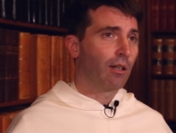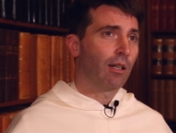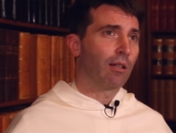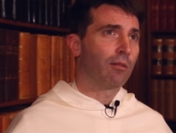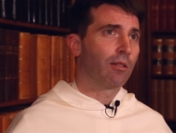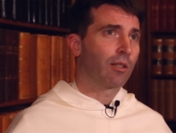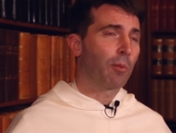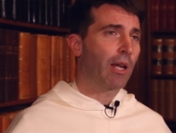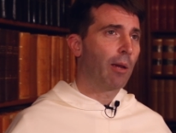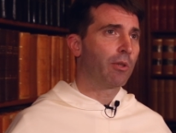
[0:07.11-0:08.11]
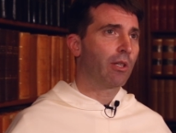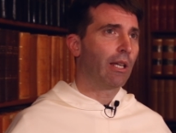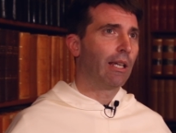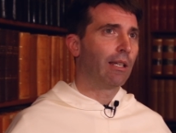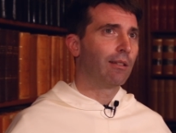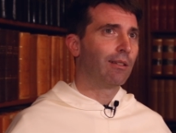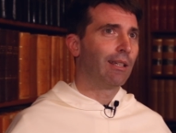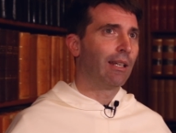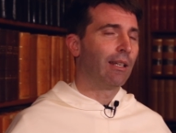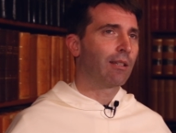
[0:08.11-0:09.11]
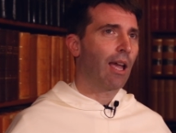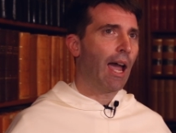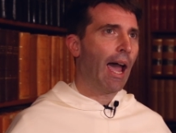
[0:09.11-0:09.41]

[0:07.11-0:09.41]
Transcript: Uh, sometimes it is